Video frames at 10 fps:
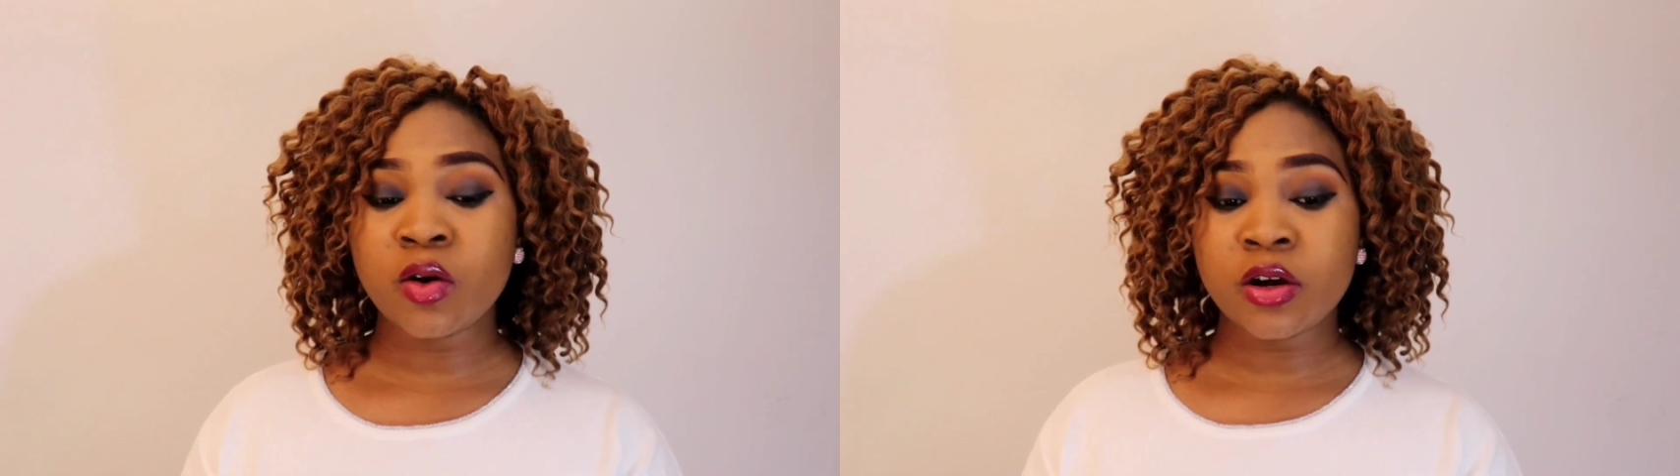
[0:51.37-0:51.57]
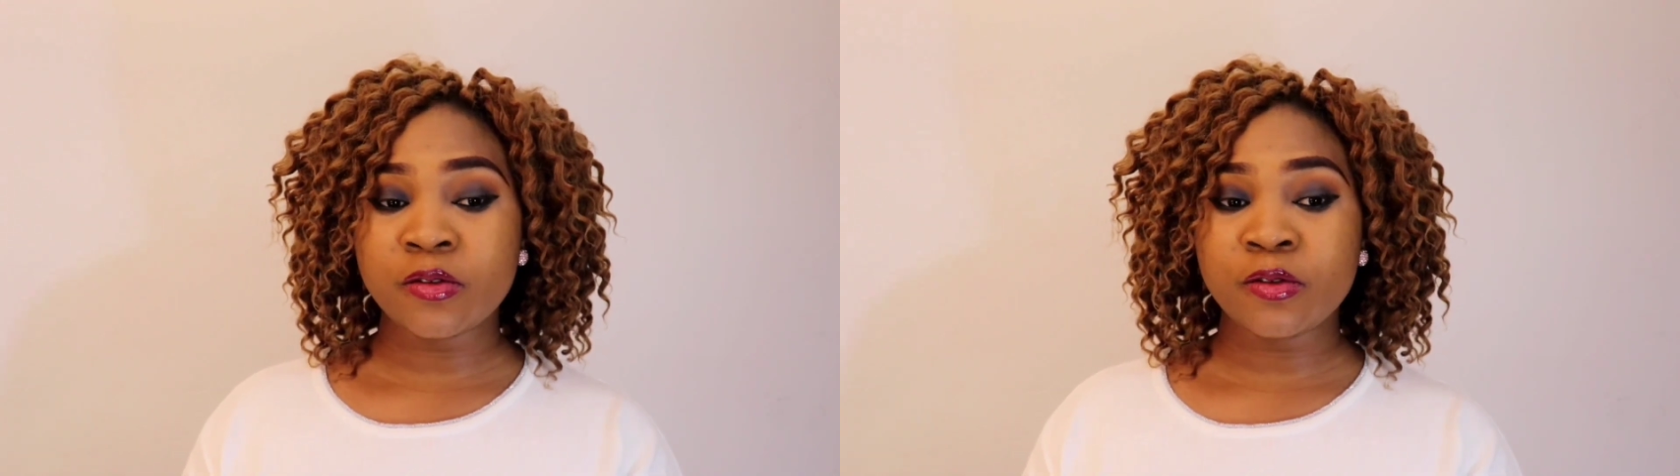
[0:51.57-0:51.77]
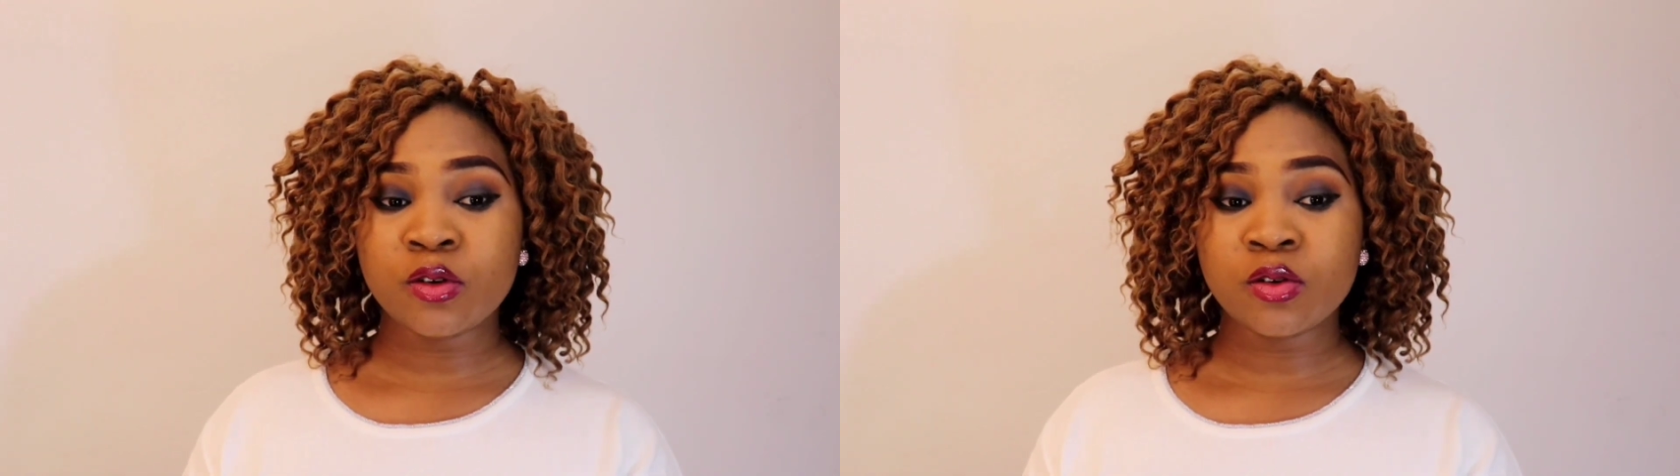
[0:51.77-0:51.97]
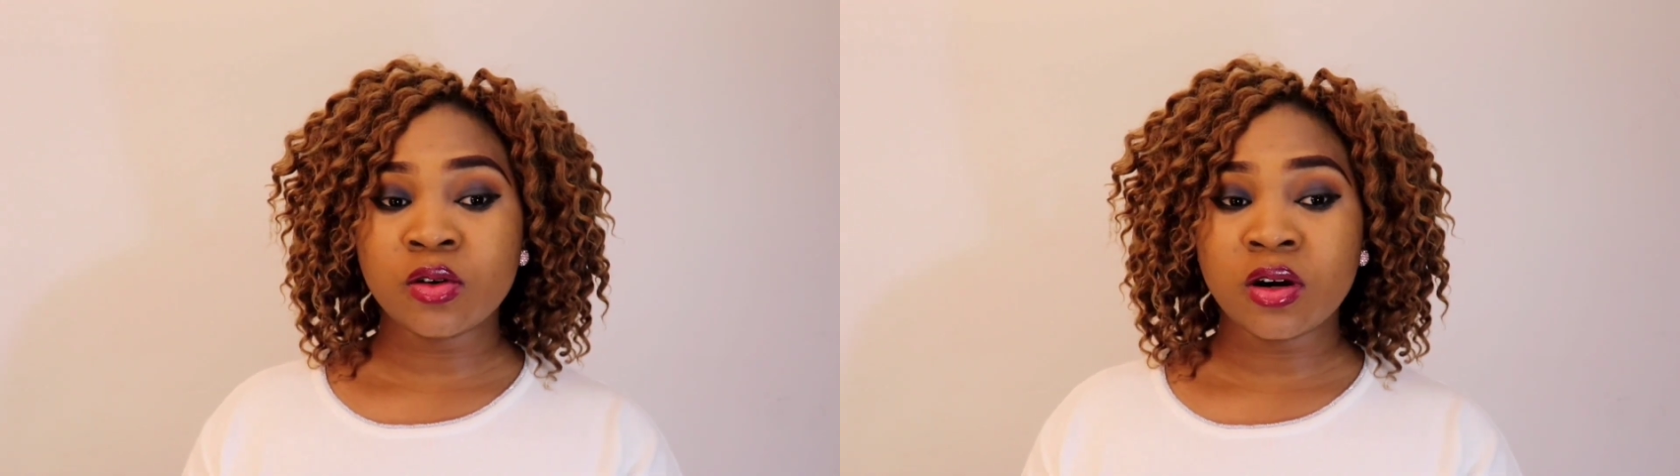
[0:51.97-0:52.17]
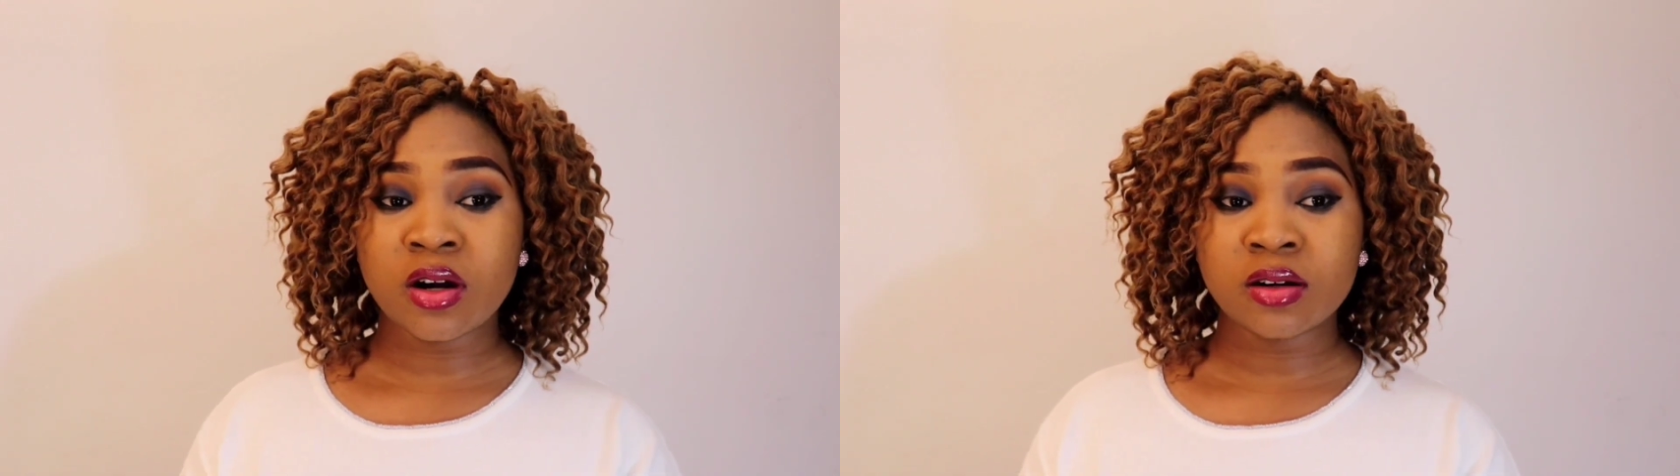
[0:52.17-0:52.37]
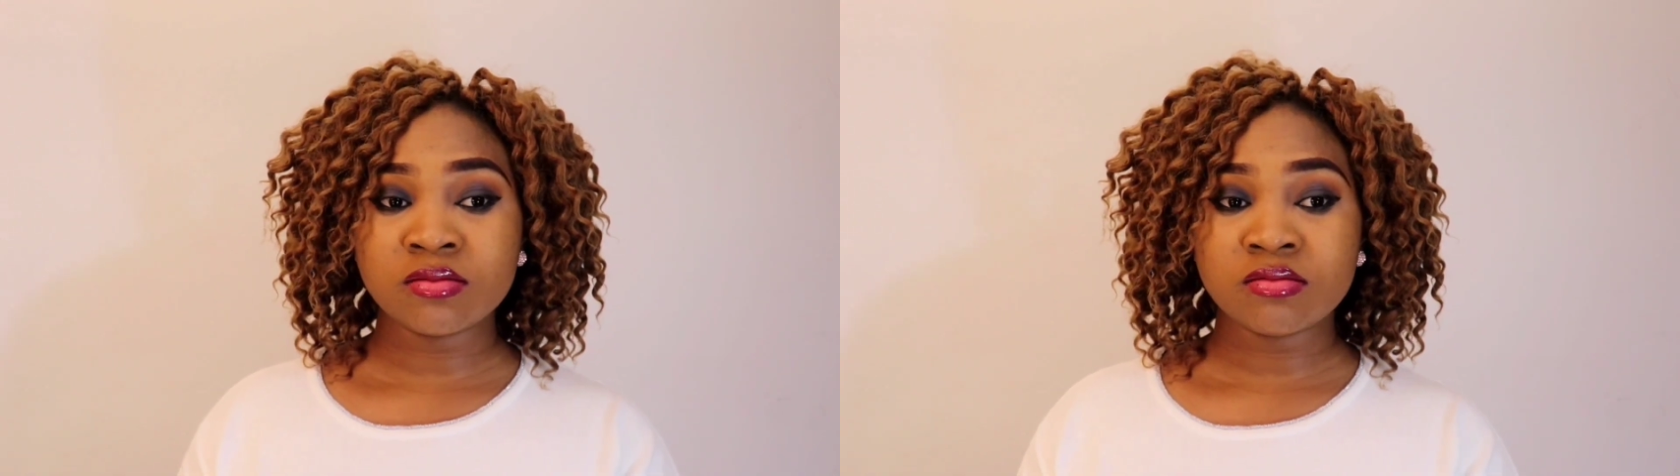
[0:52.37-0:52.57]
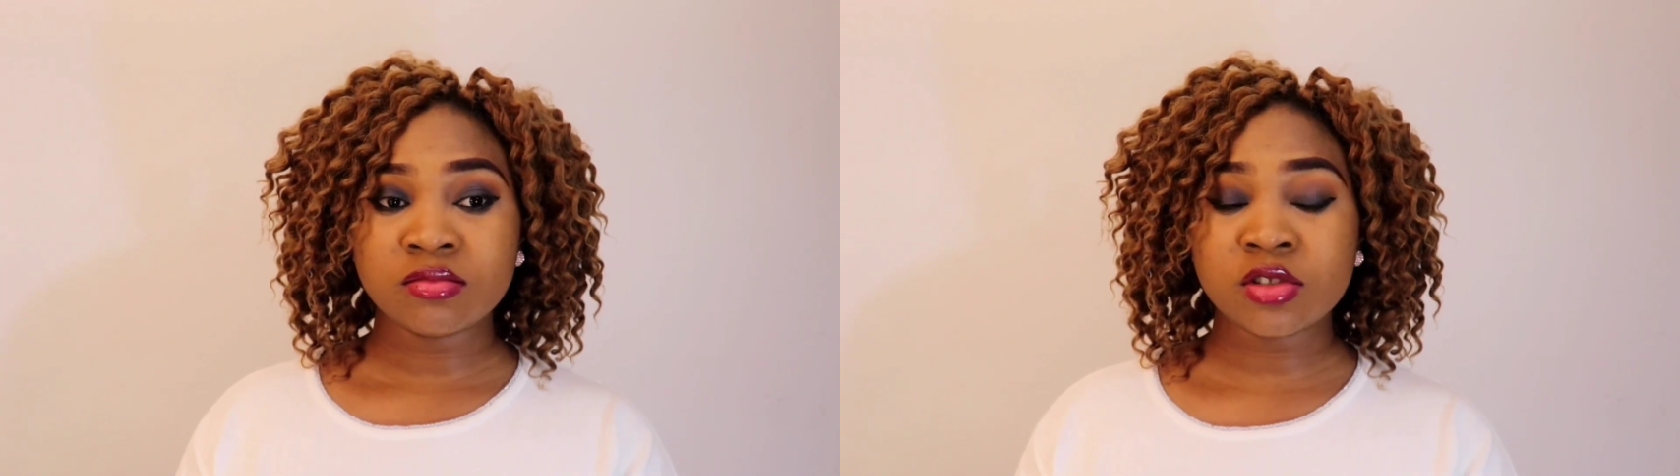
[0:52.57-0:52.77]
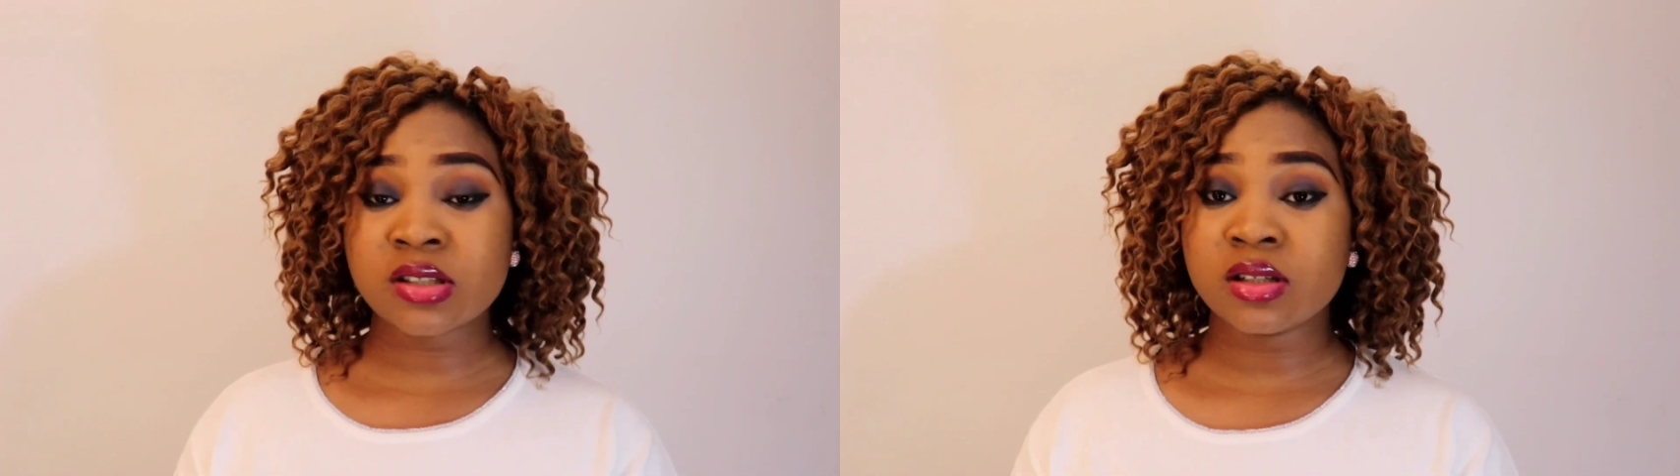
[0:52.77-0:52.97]
or if you are
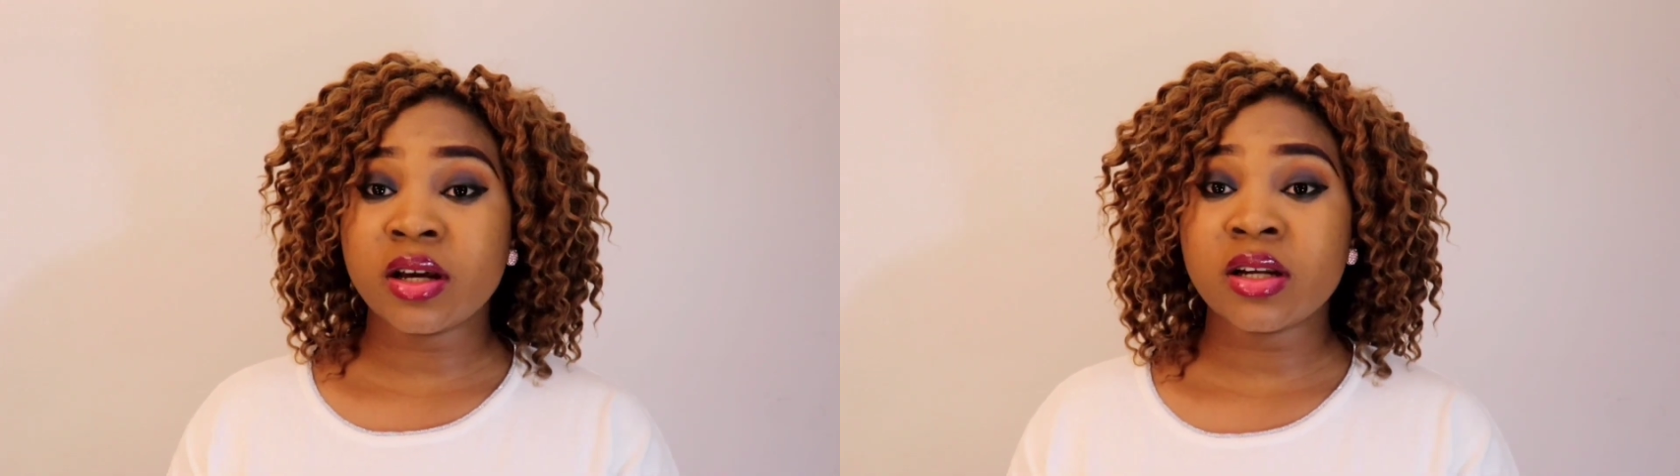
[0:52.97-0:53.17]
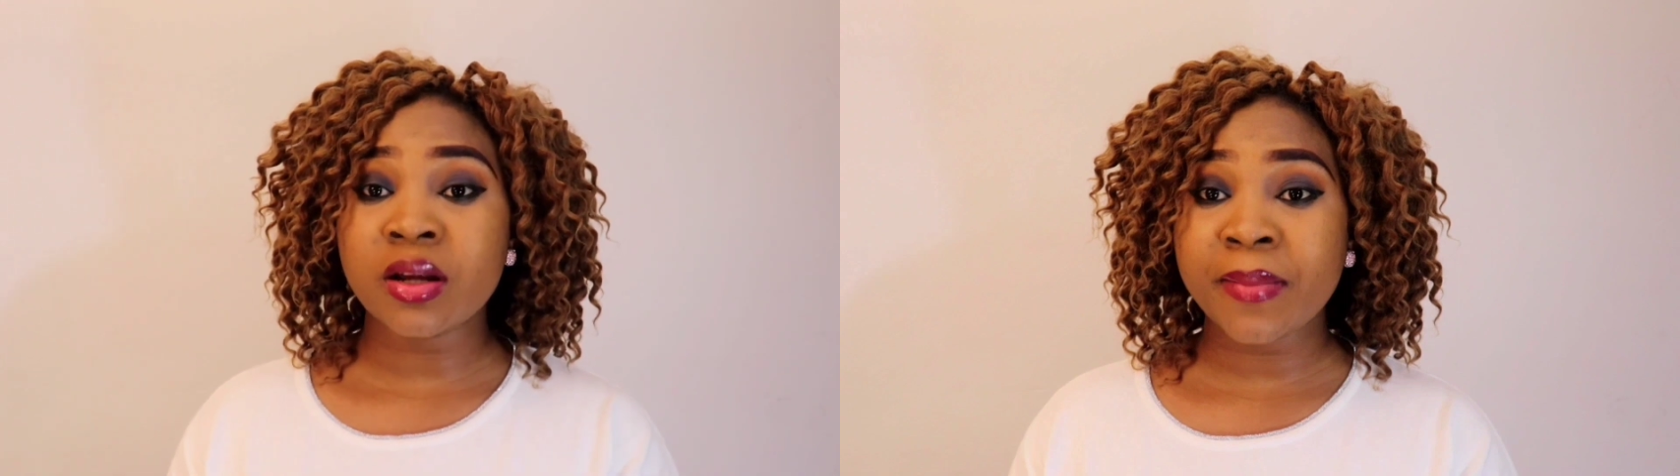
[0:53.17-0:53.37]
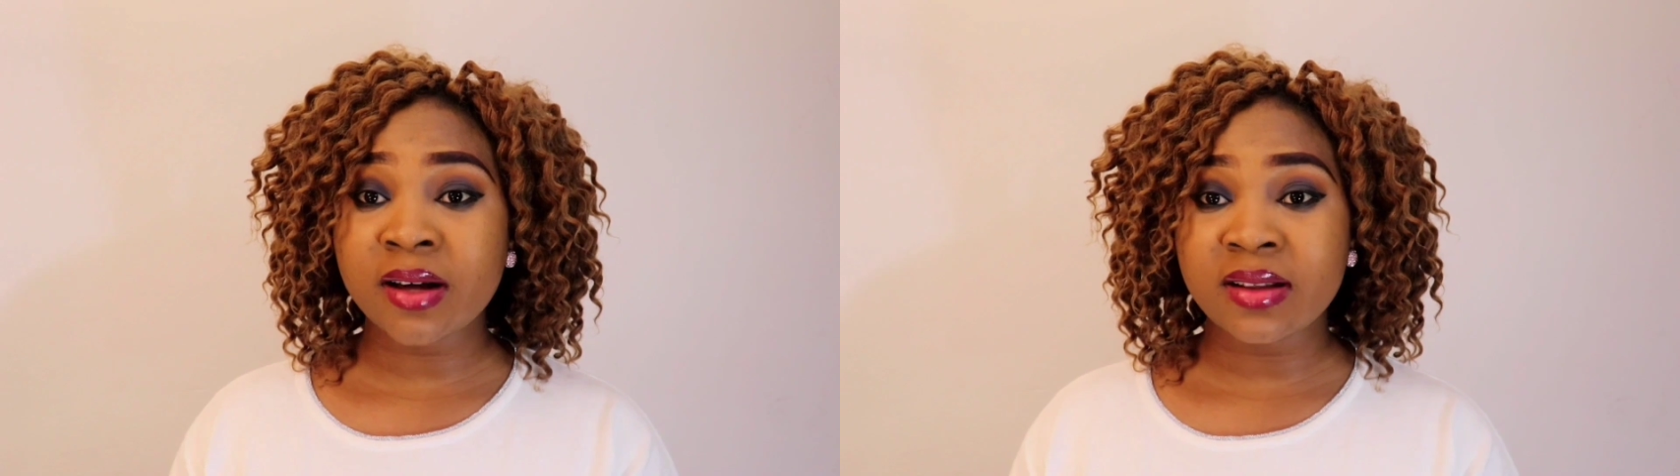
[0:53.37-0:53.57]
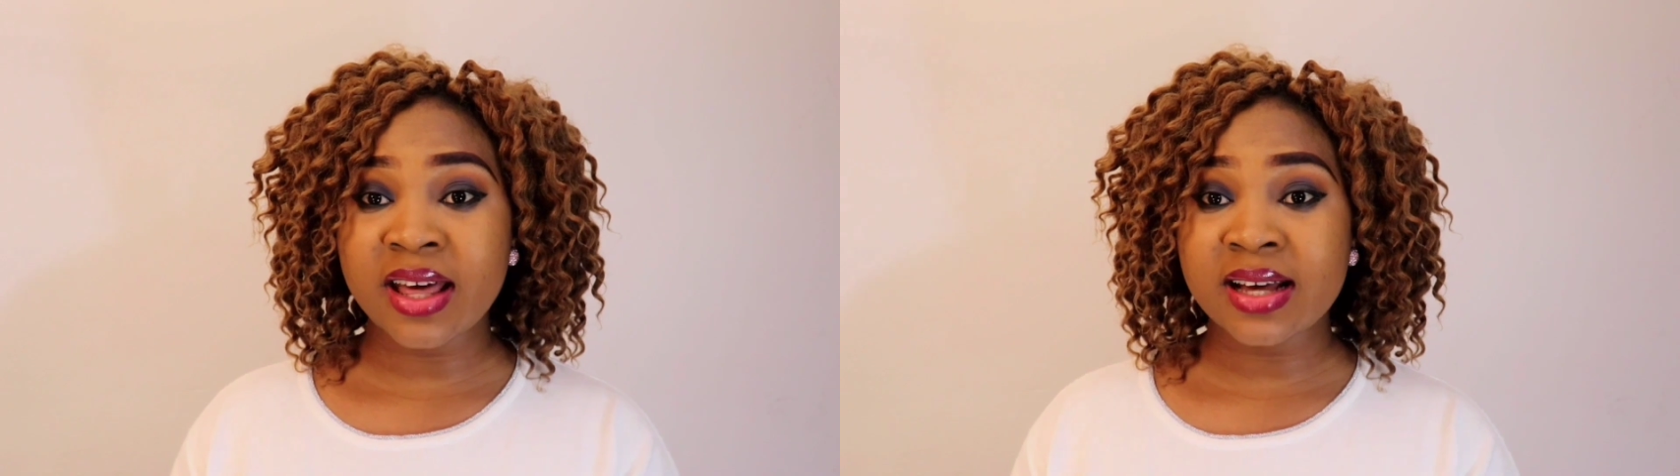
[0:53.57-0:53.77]
just learning about the